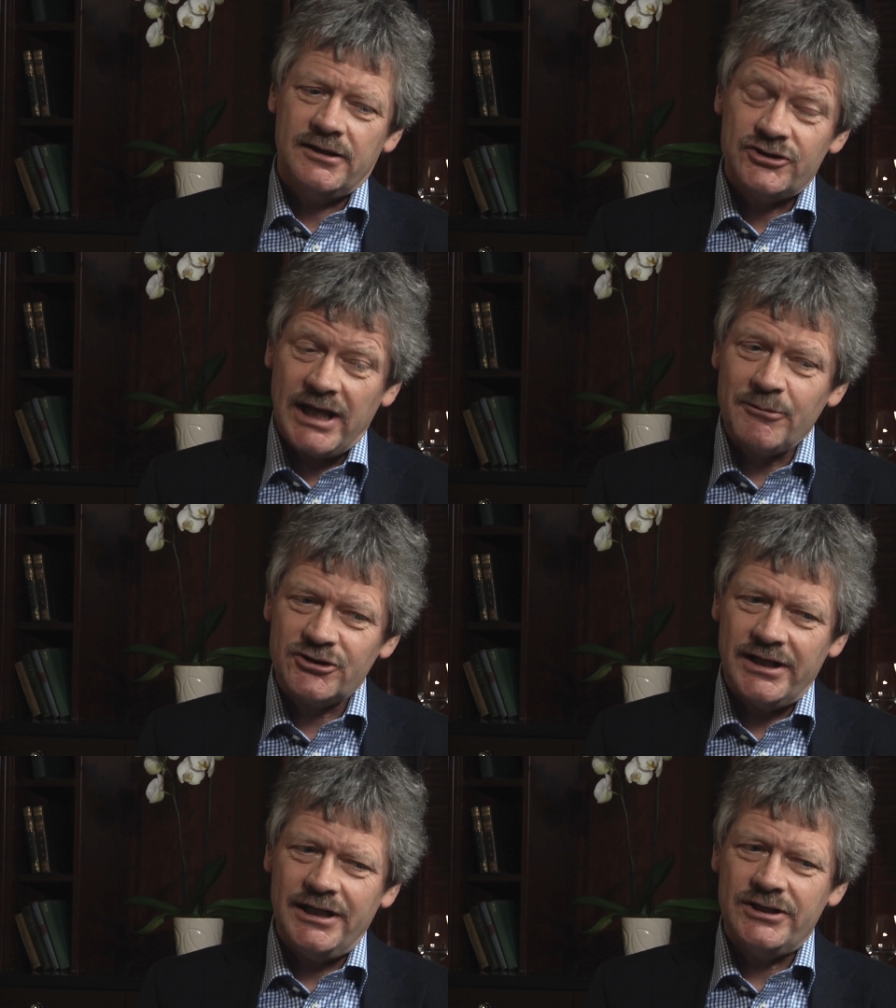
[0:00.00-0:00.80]

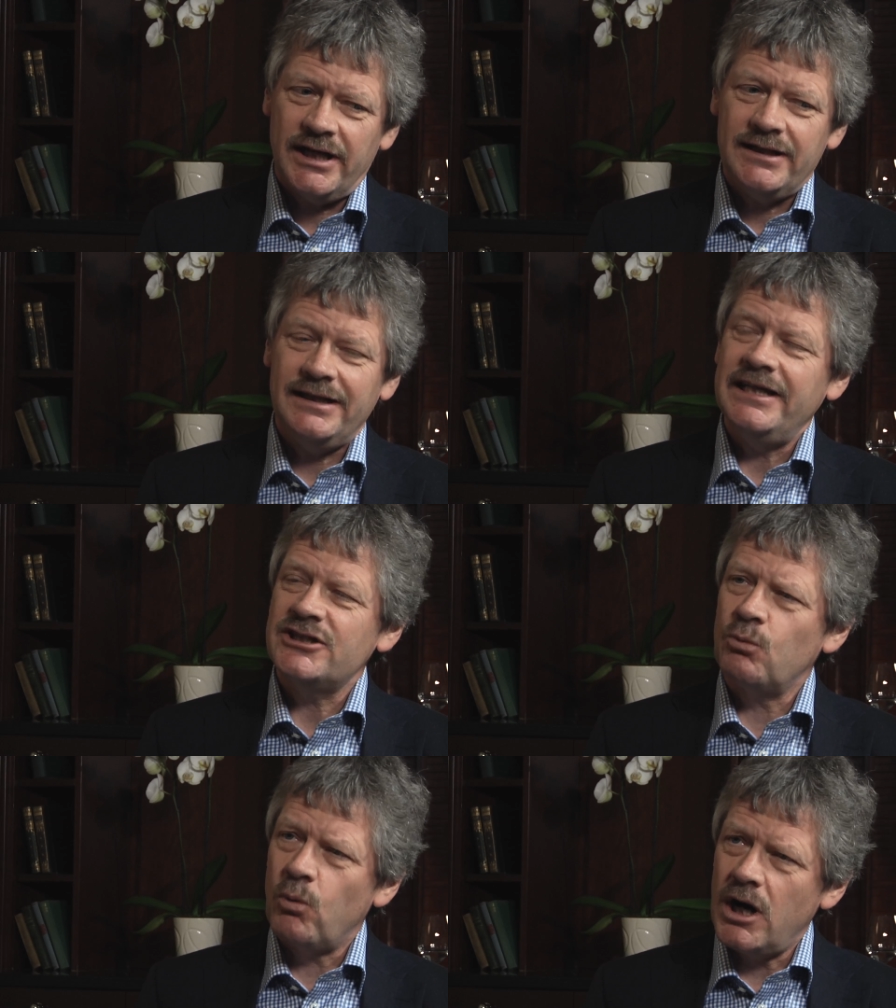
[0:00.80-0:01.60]
stable, steady state
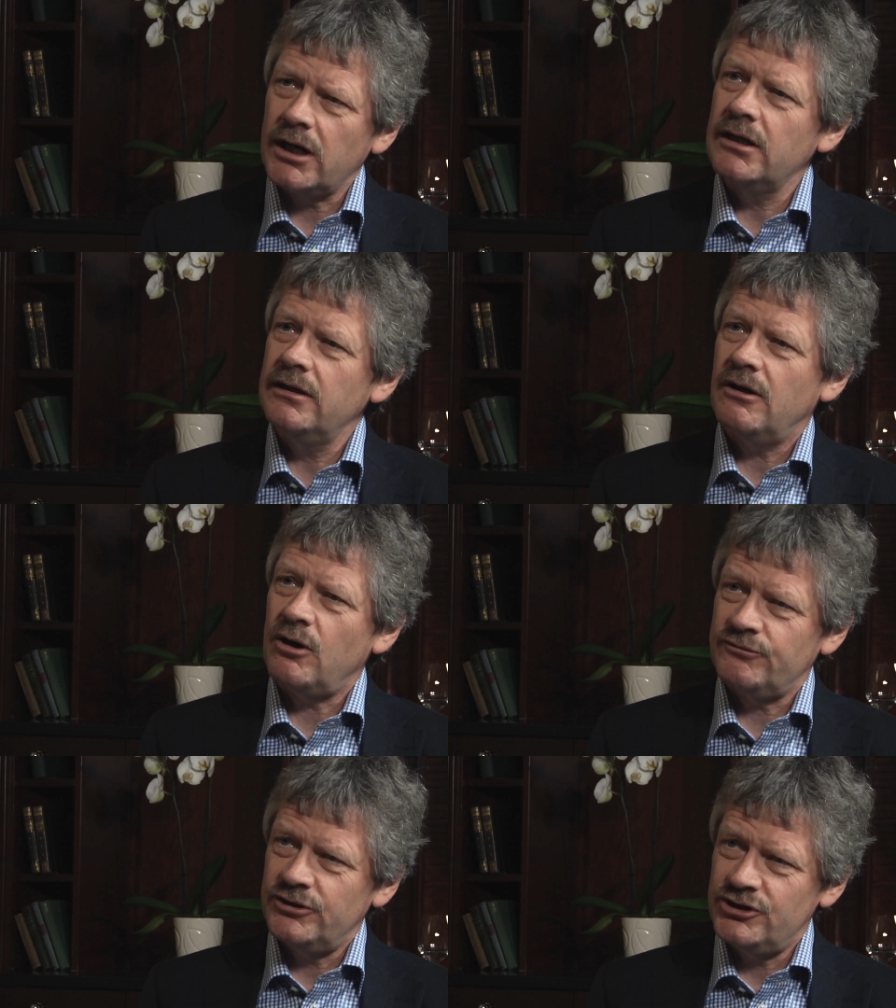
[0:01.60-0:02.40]
is
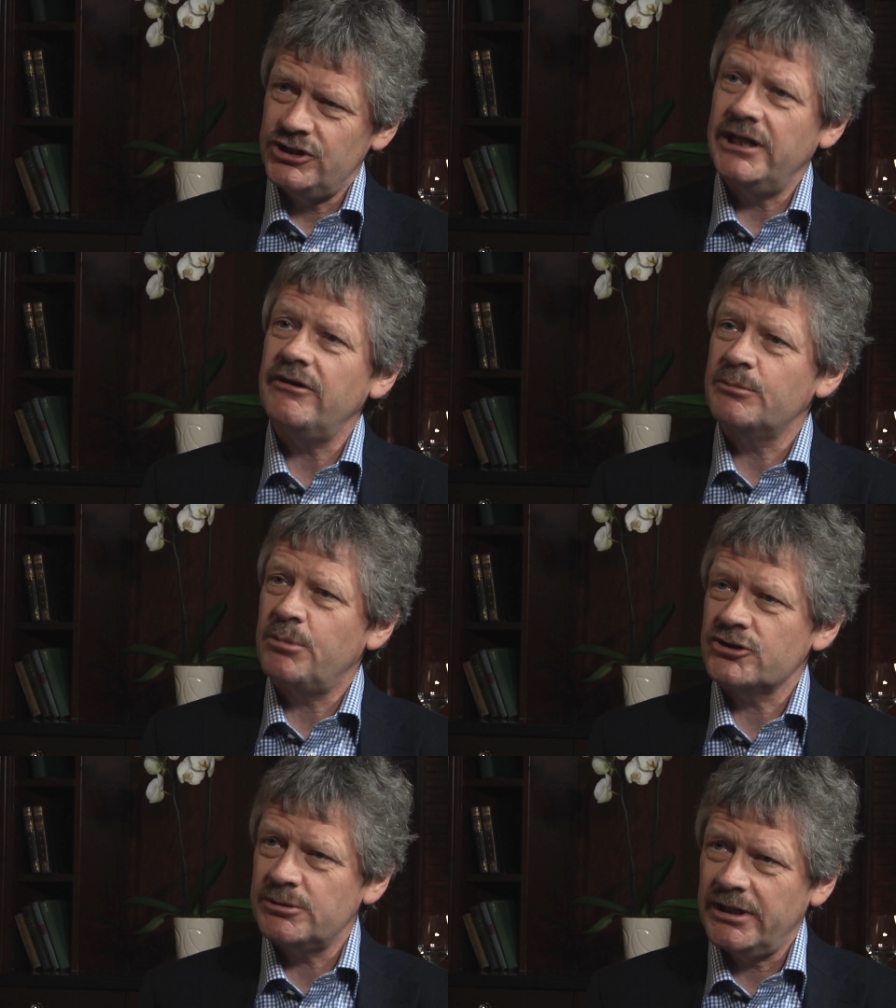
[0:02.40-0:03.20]
one of the
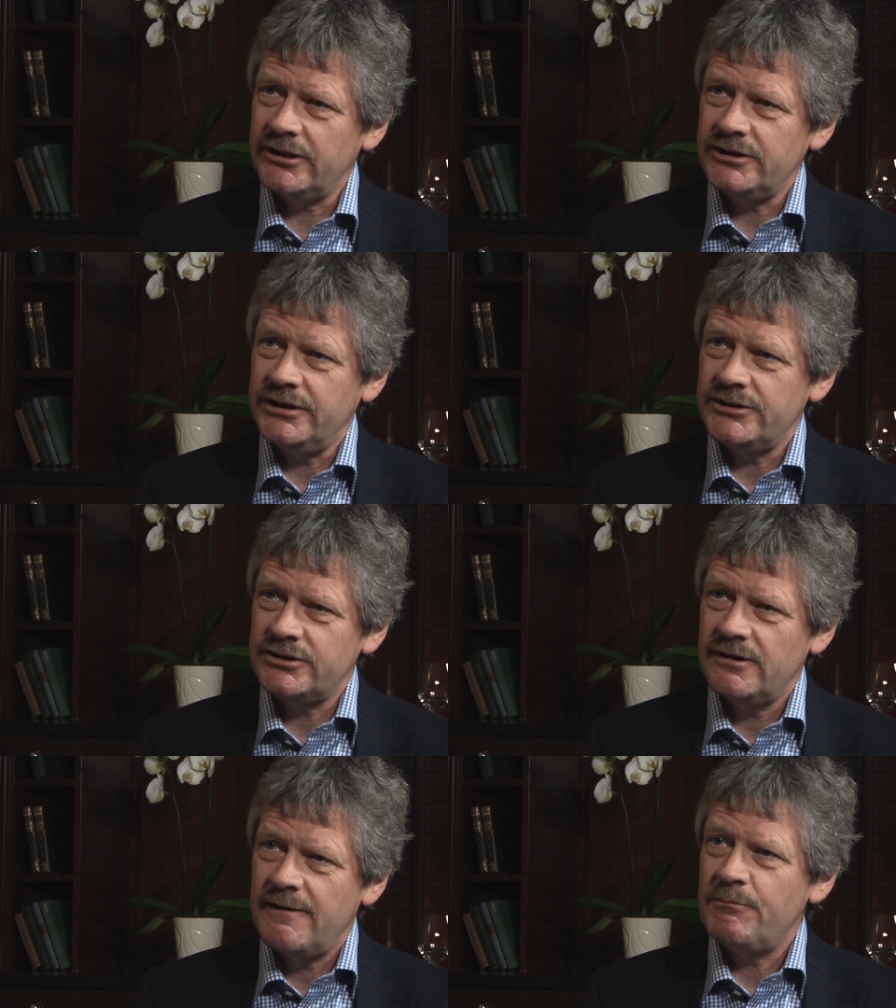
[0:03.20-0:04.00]
generic
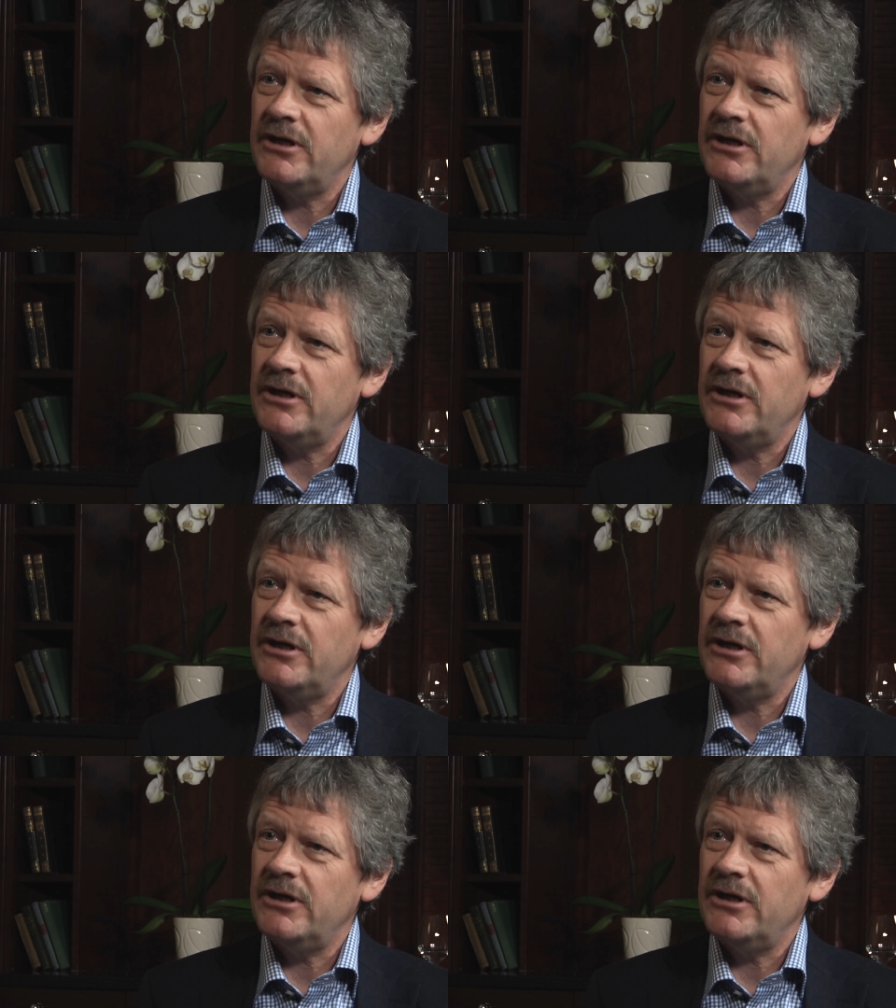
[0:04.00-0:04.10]
possibilities.